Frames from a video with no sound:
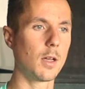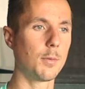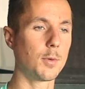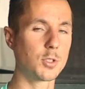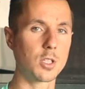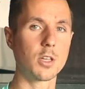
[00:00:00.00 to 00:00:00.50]

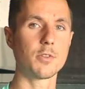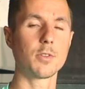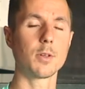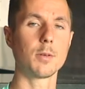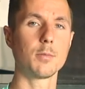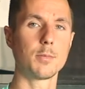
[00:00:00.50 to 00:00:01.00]
Much love.
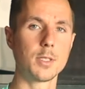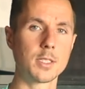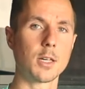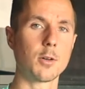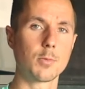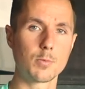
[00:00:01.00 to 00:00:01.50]

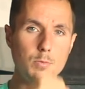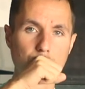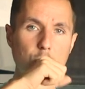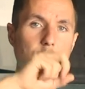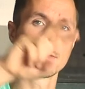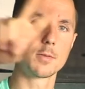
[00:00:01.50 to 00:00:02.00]
Peace out.
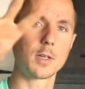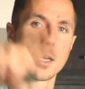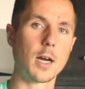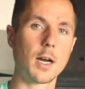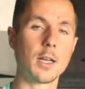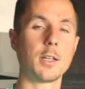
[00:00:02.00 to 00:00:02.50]

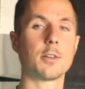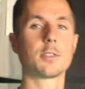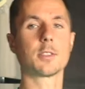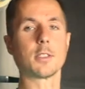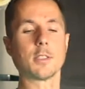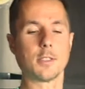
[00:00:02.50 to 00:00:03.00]

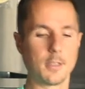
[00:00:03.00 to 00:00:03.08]
Adios.